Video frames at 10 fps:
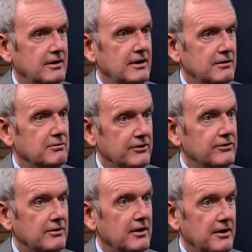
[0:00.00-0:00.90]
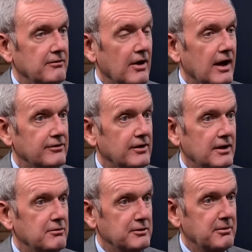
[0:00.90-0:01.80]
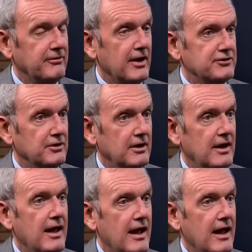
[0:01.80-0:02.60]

He was an advisor. He was a professional.